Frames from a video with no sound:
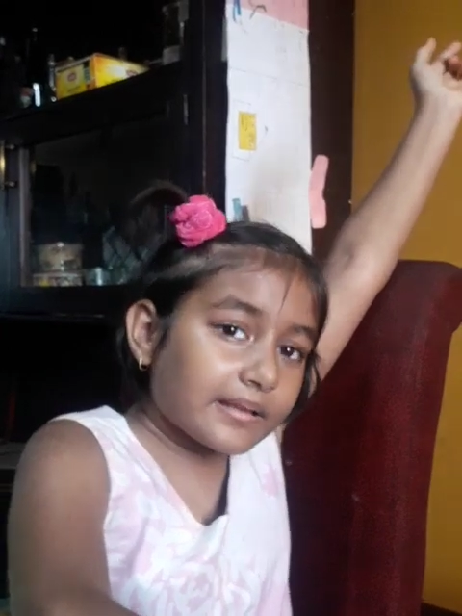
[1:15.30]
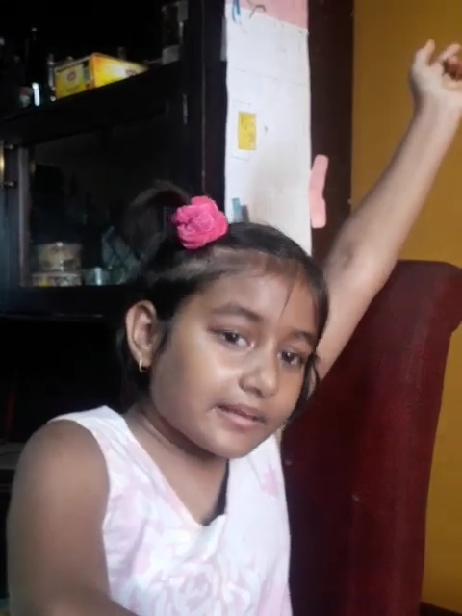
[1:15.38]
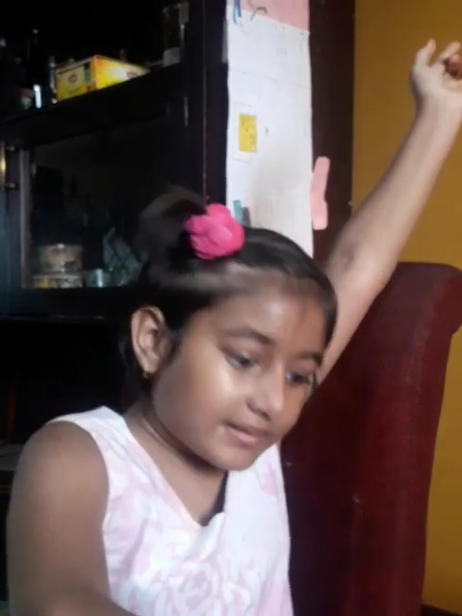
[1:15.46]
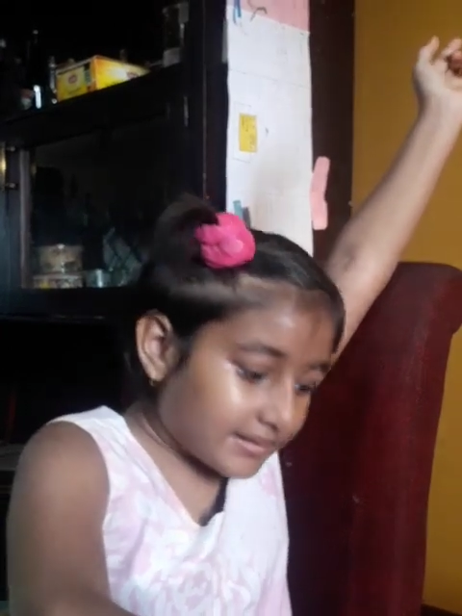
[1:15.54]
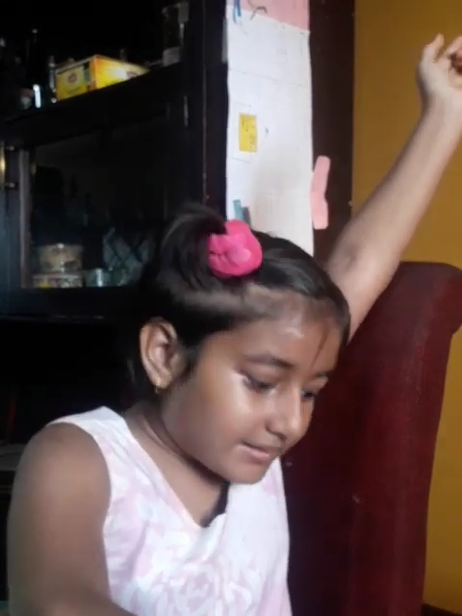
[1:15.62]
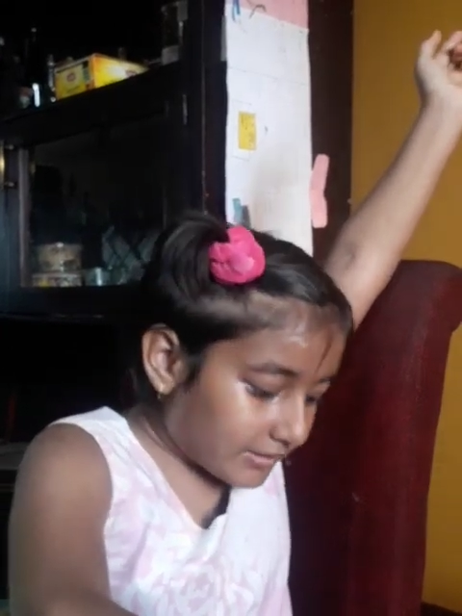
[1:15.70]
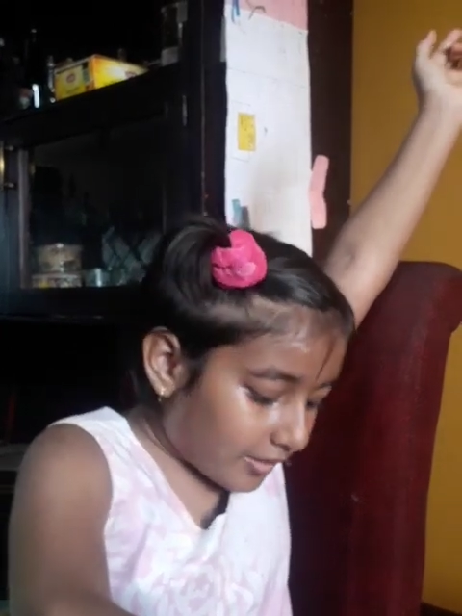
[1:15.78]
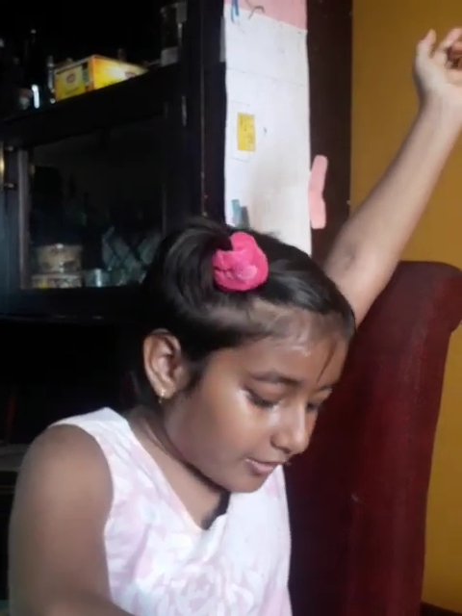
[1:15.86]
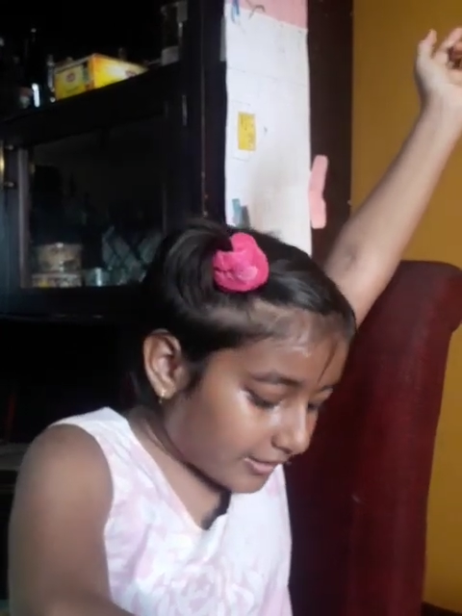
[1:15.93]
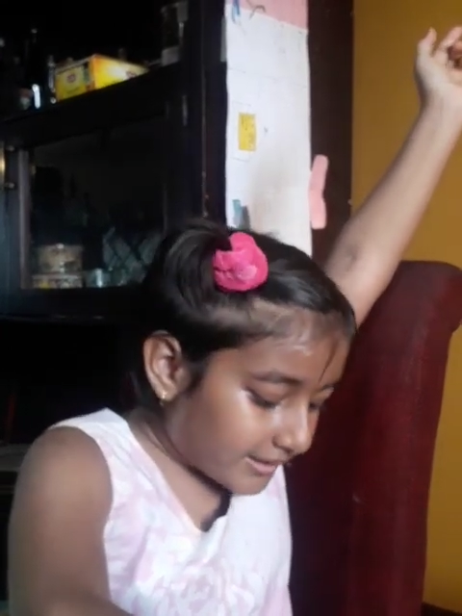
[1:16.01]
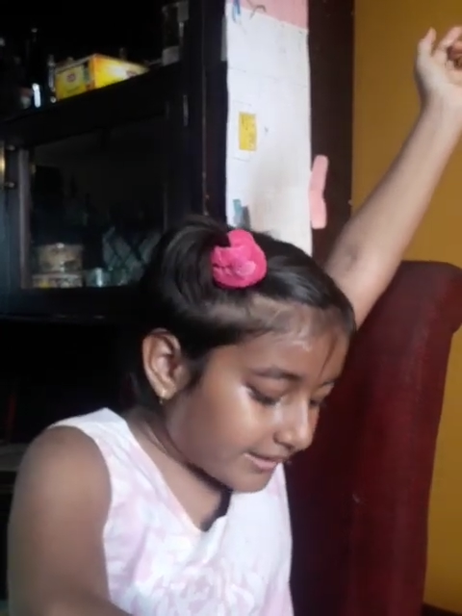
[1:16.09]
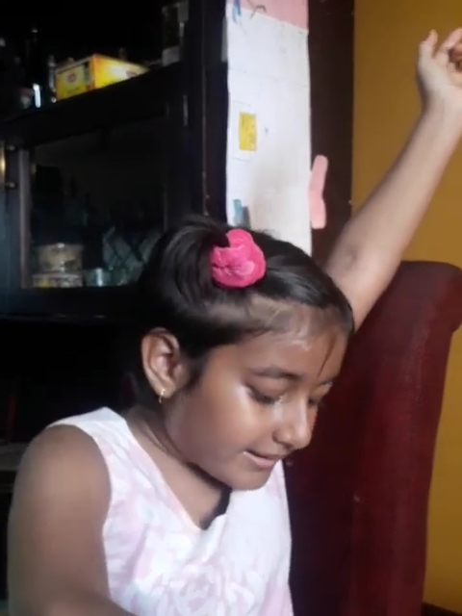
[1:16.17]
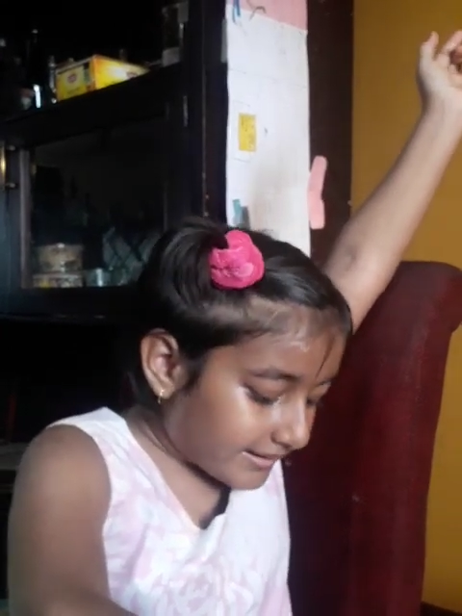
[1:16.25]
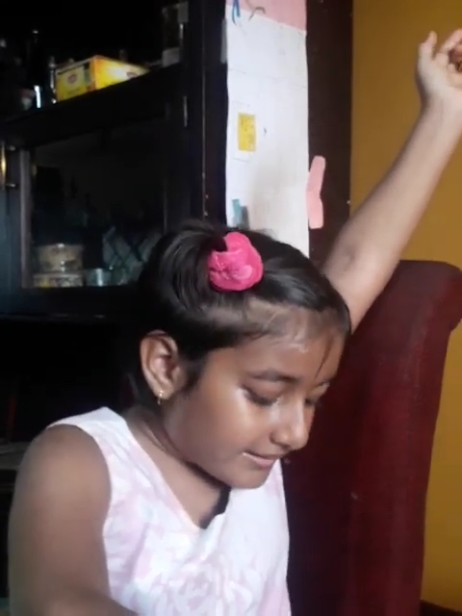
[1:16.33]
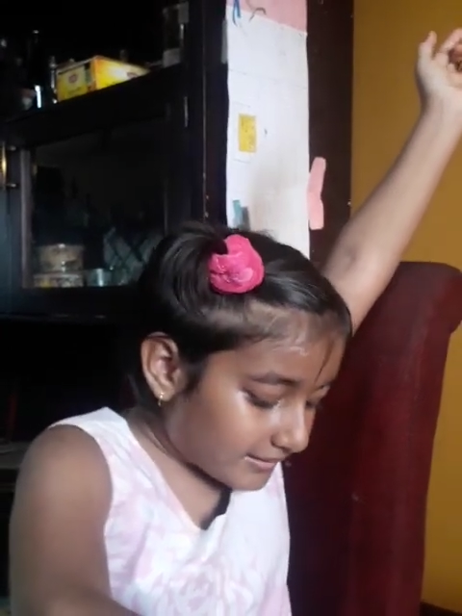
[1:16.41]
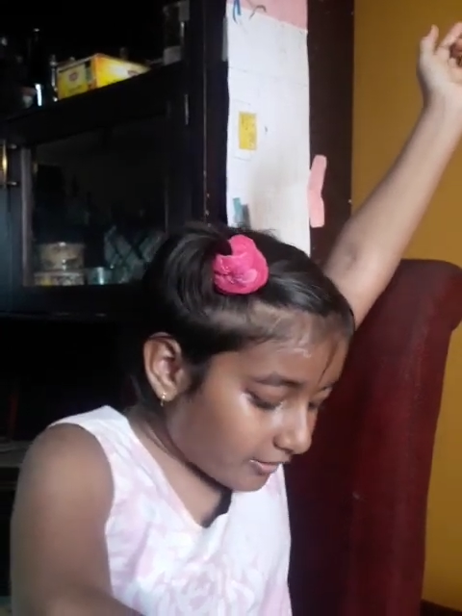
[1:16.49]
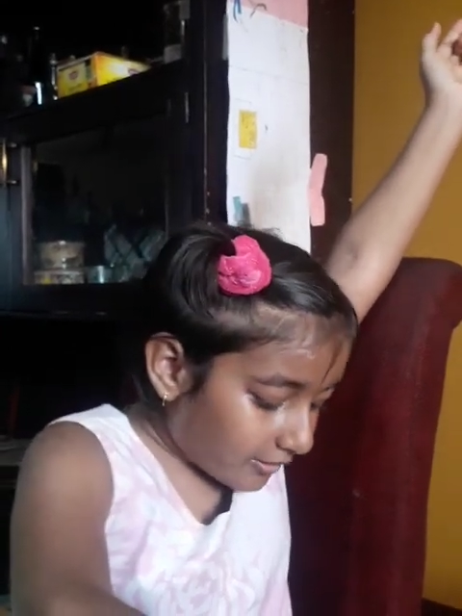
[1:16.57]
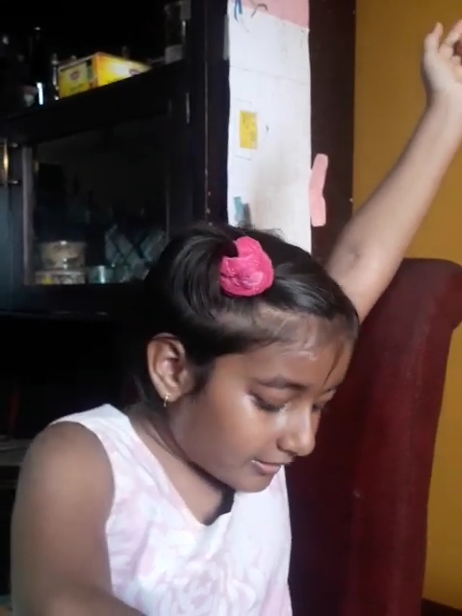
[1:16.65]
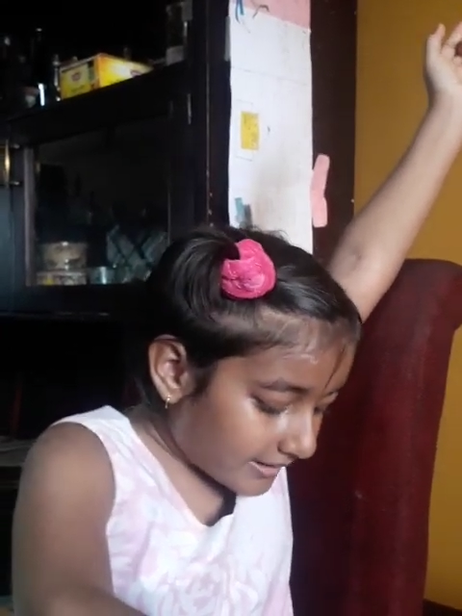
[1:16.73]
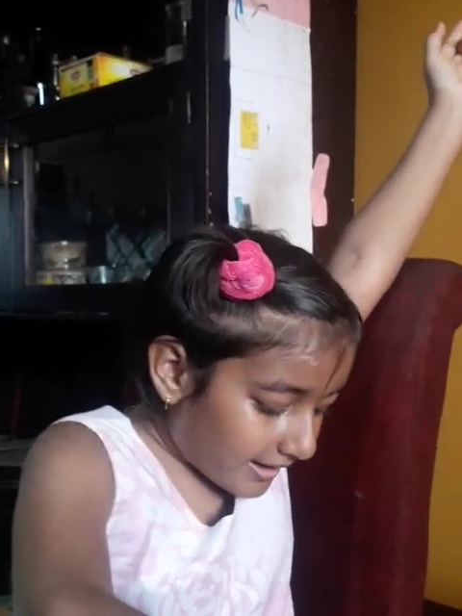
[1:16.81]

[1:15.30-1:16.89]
So he told